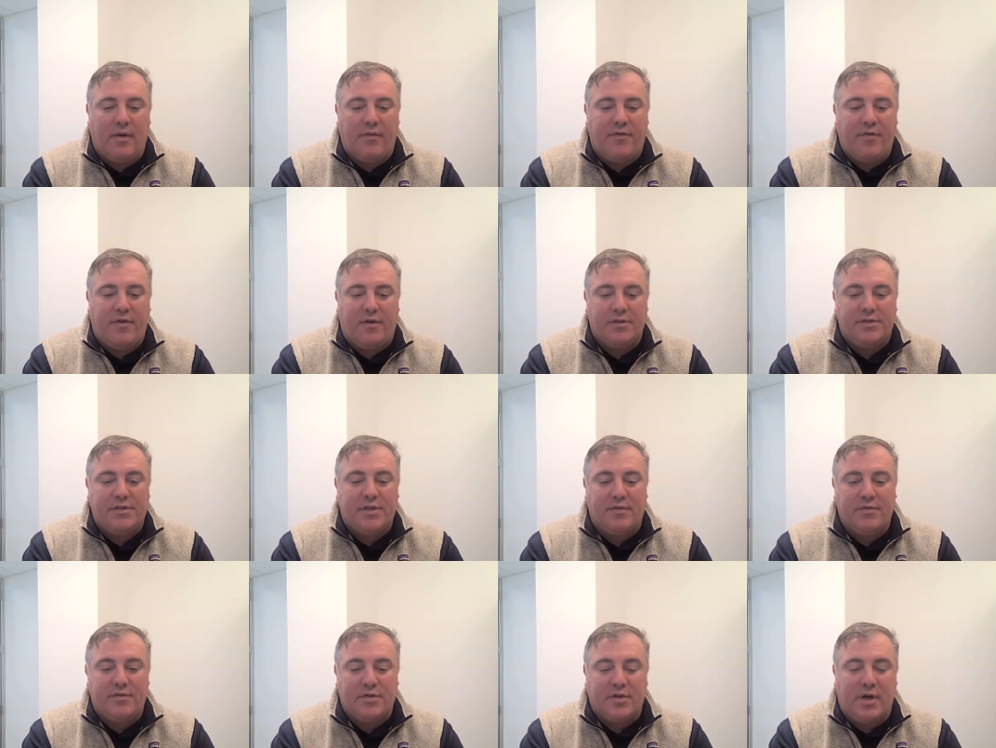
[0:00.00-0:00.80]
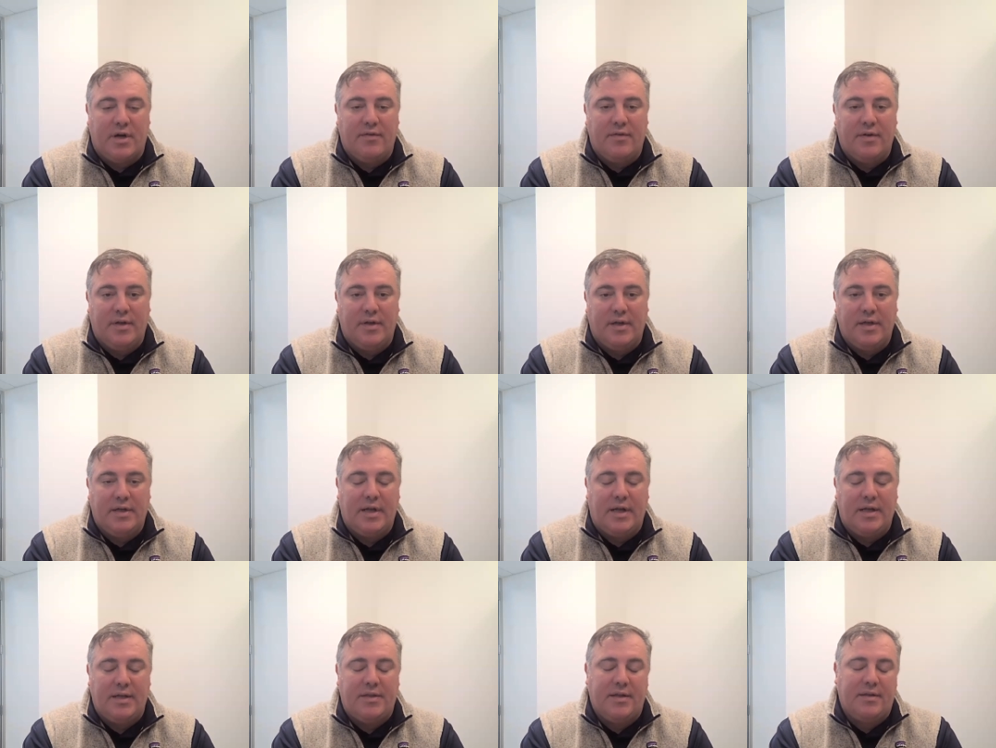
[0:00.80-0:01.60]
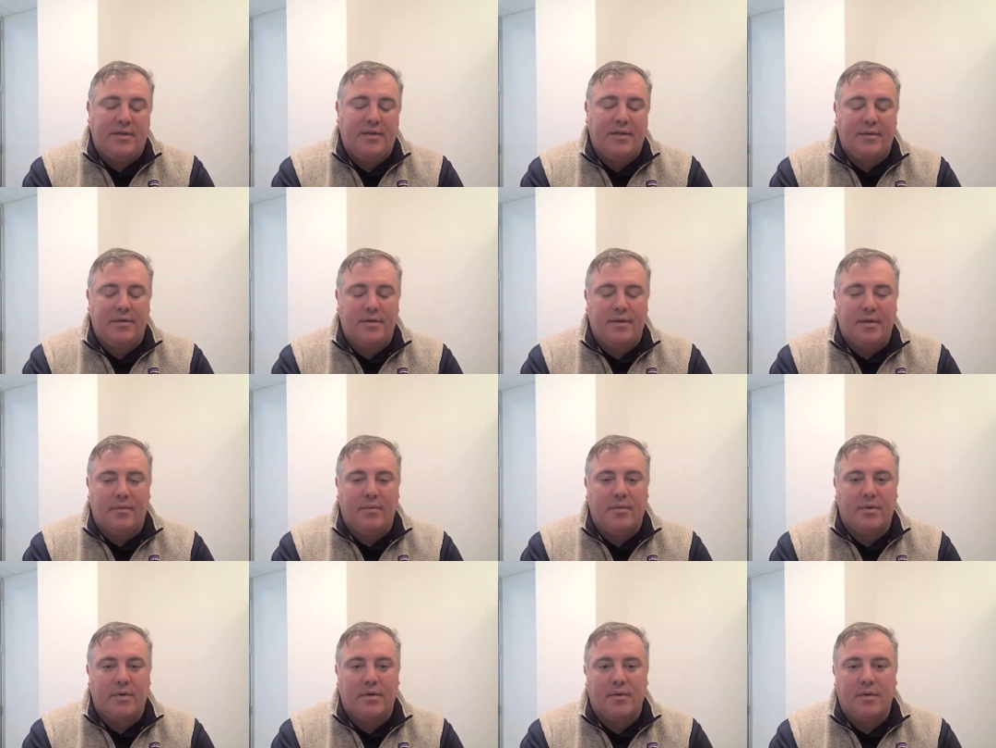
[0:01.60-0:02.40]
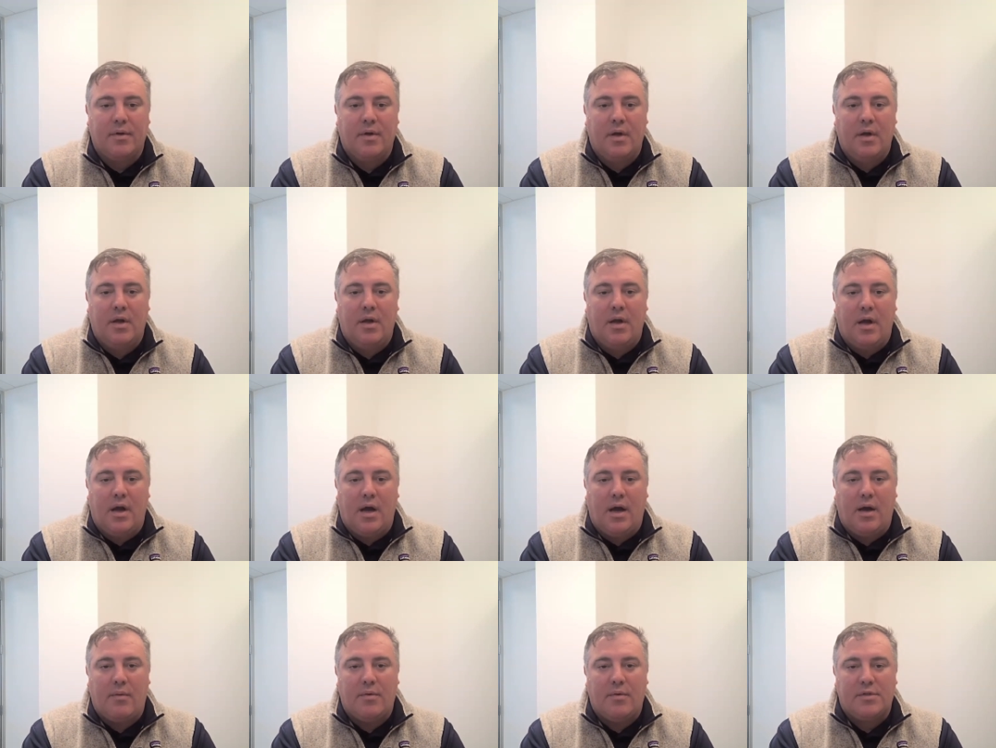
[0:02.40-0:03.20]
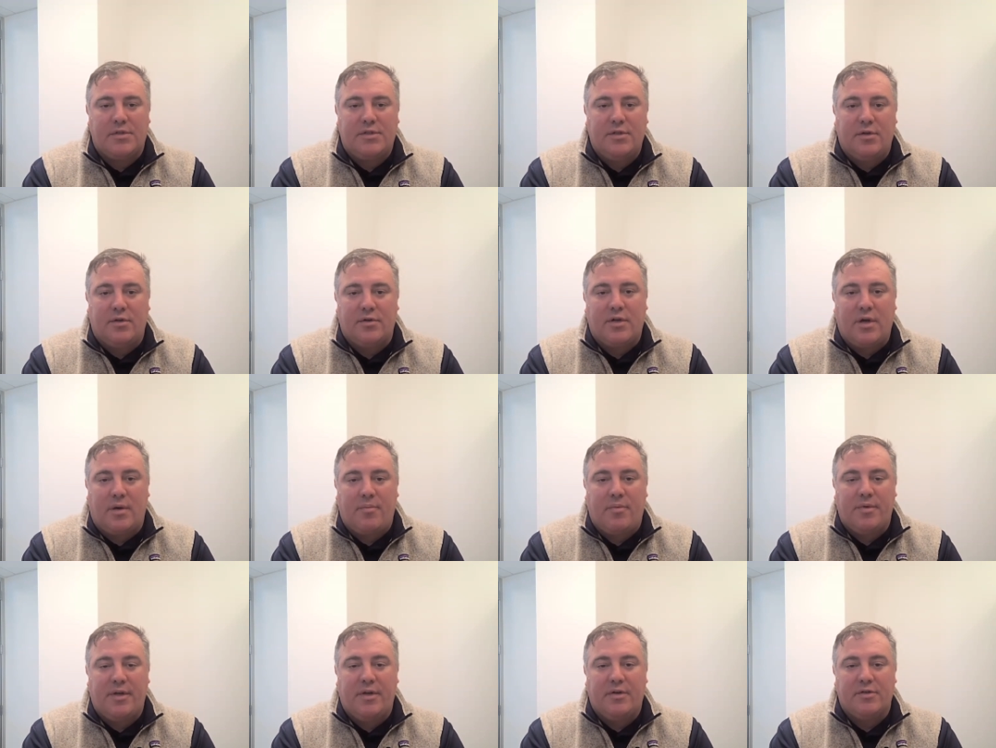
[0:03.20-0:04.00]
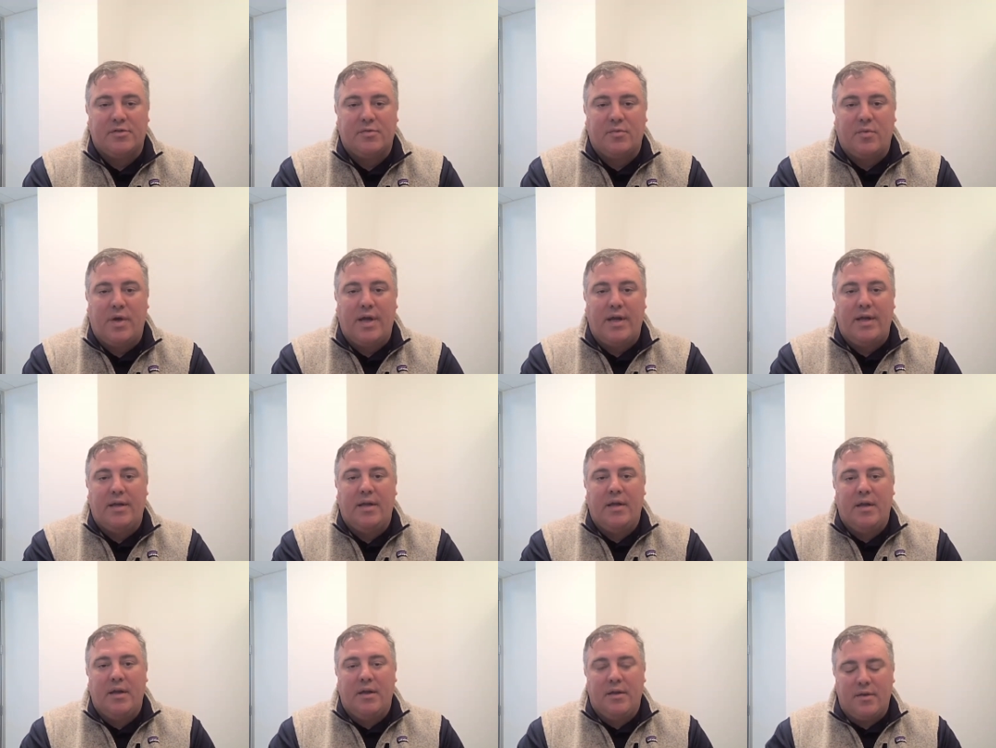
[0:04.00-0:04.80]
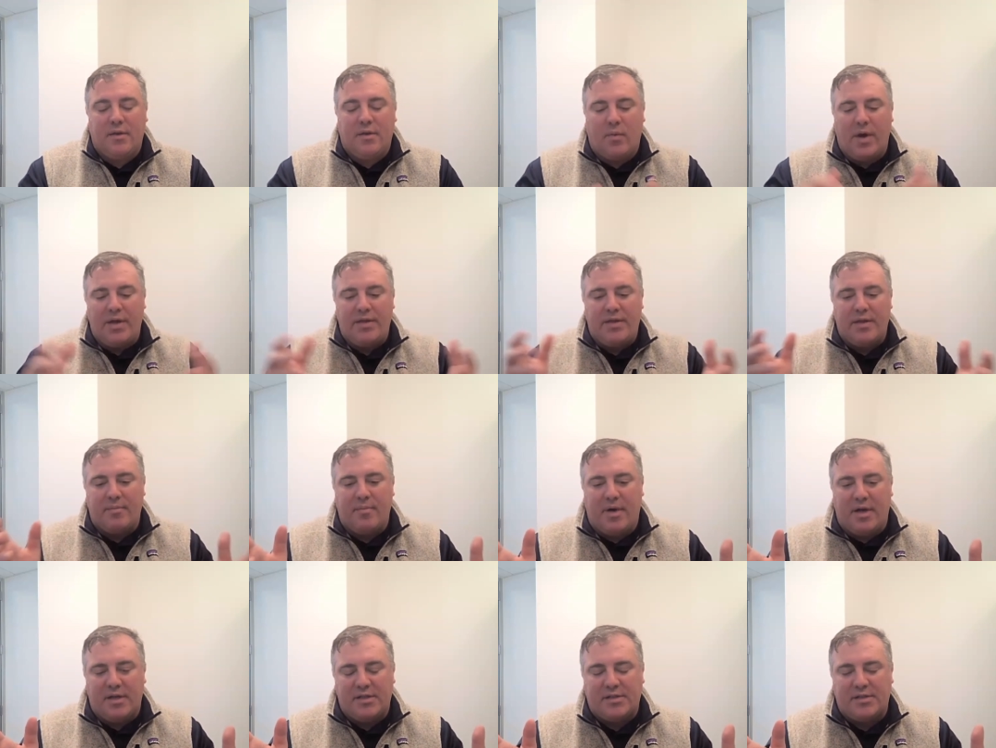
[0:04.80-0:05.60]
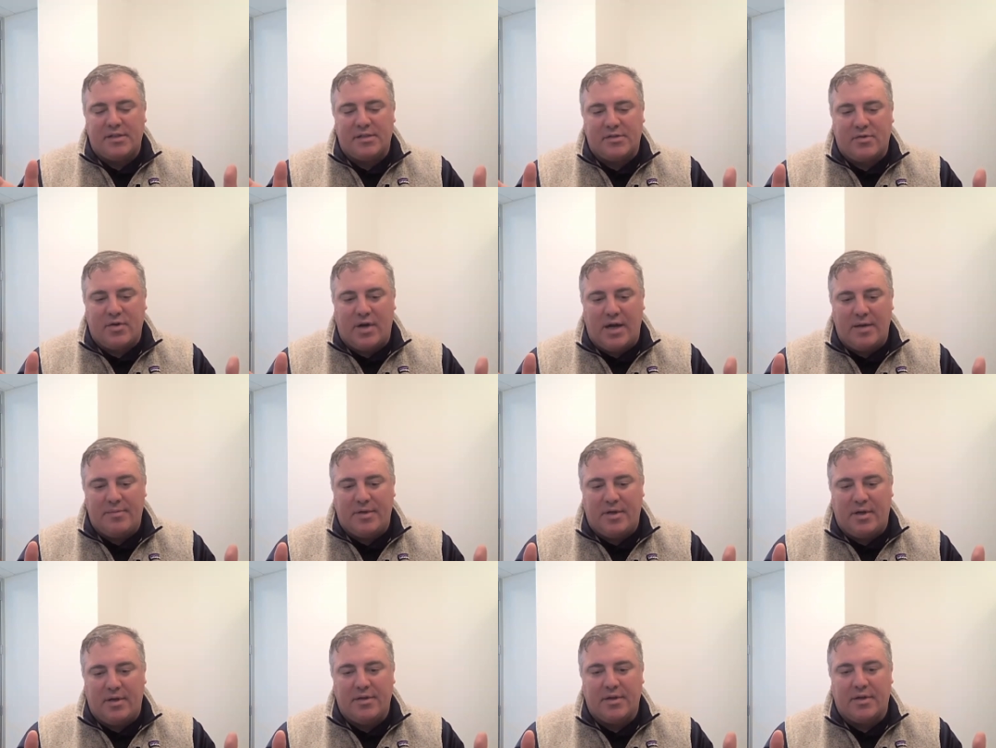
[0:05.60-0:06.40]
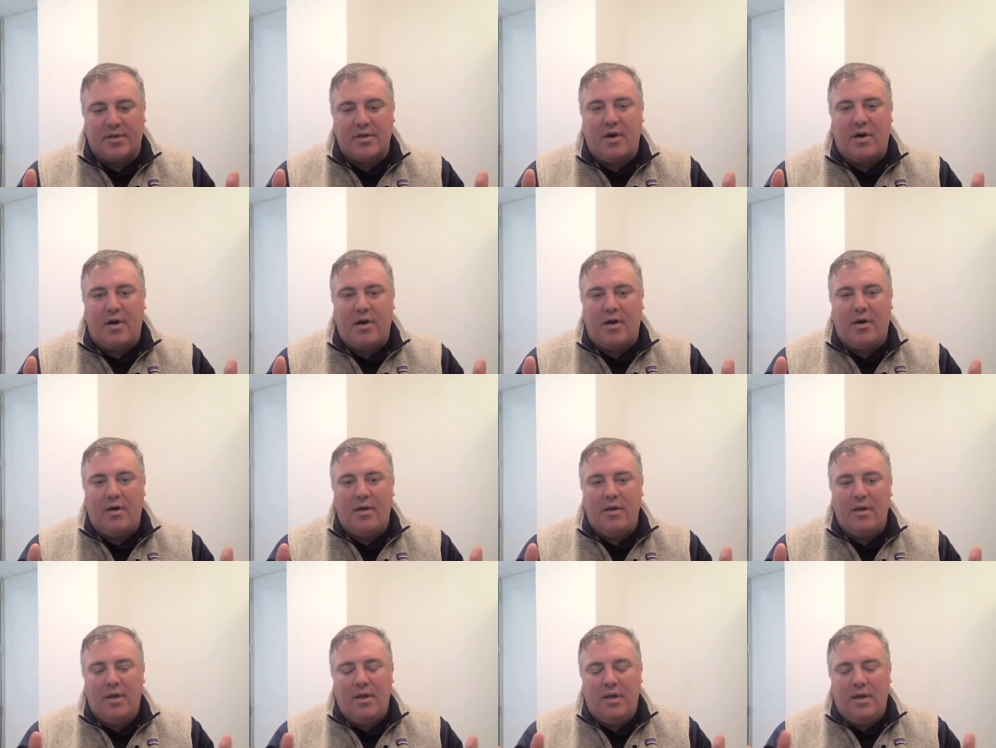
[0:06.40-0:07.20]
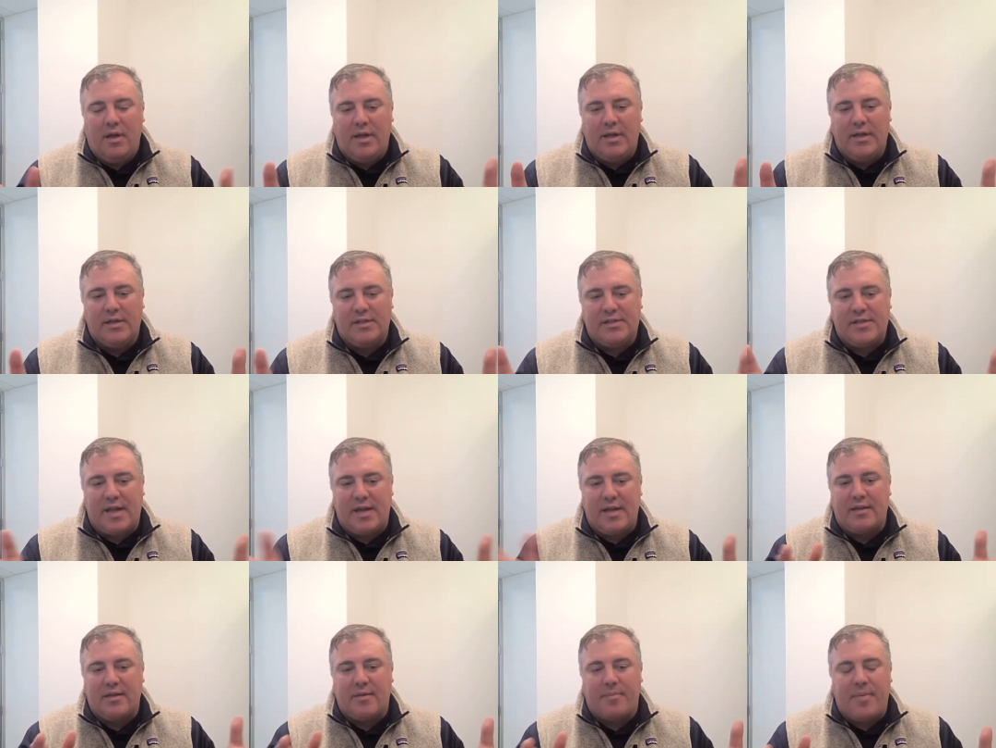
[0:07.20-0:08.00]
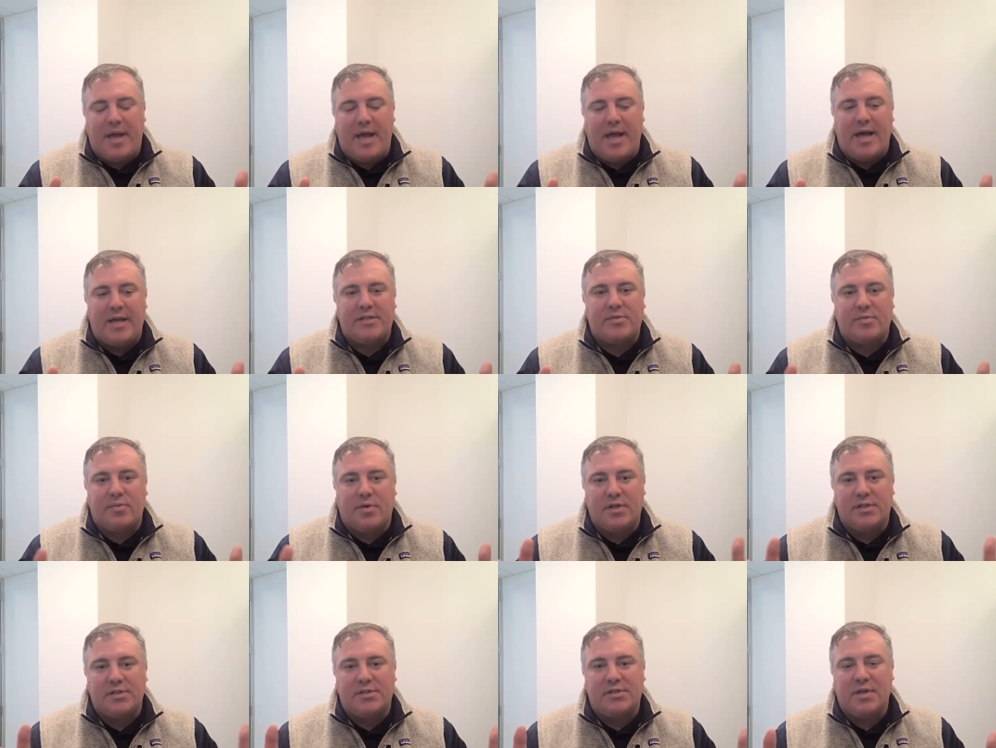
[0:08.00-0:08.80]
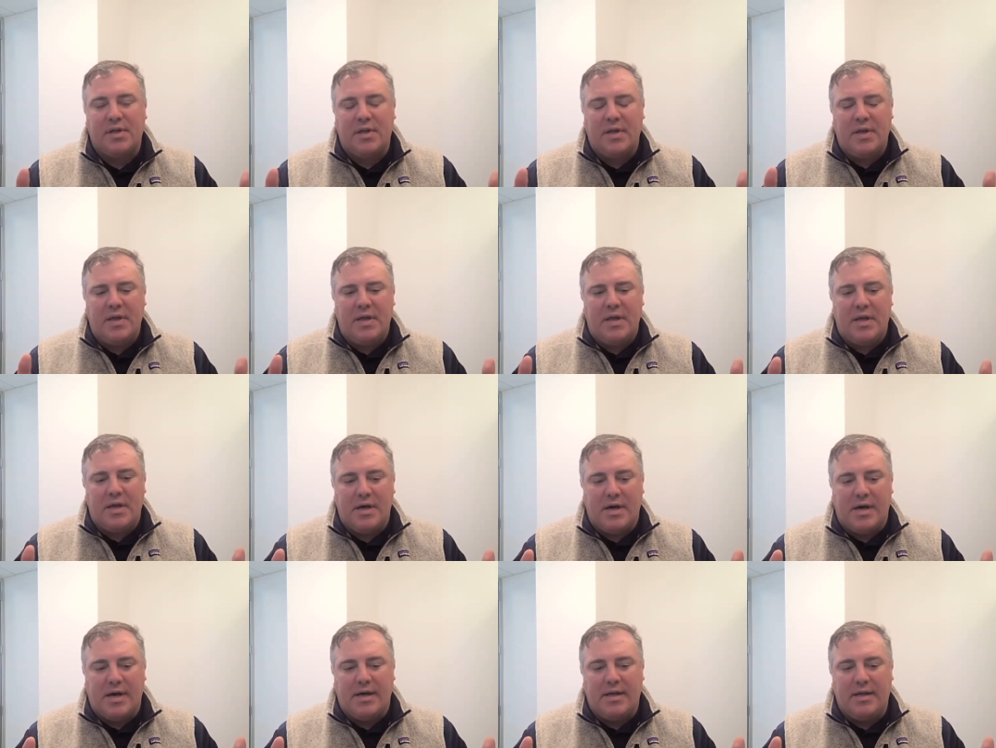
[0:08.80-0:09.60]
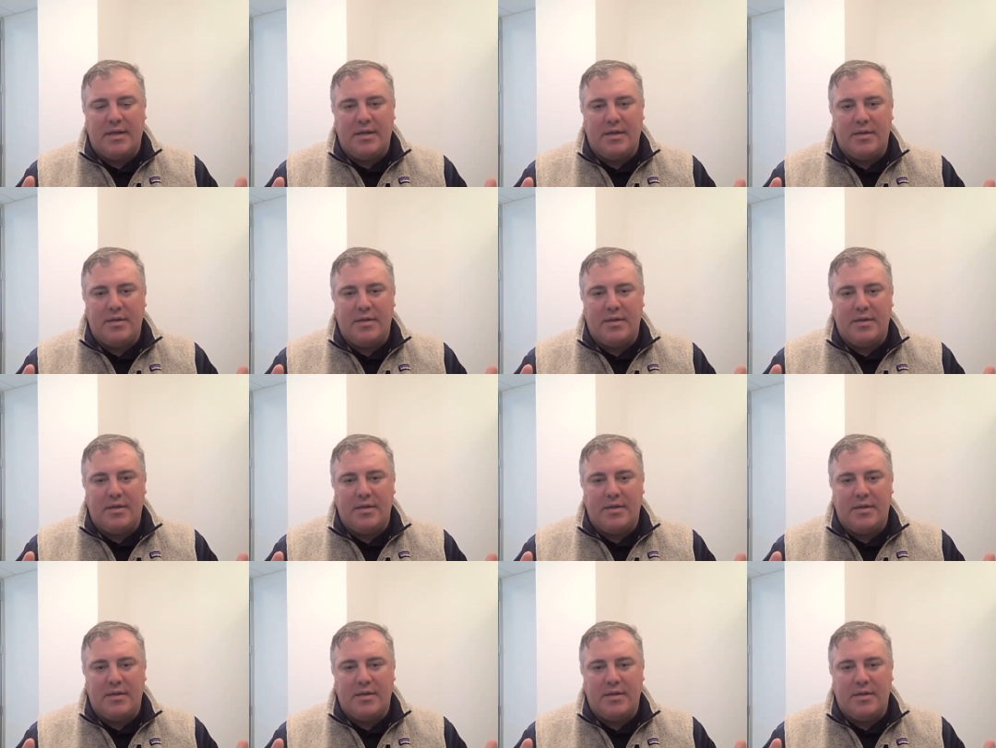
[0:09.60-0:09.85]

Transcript: full self-driving. And I think that, we're still a couple of years away. The way that Musk described it on the call, said it in the past, was, at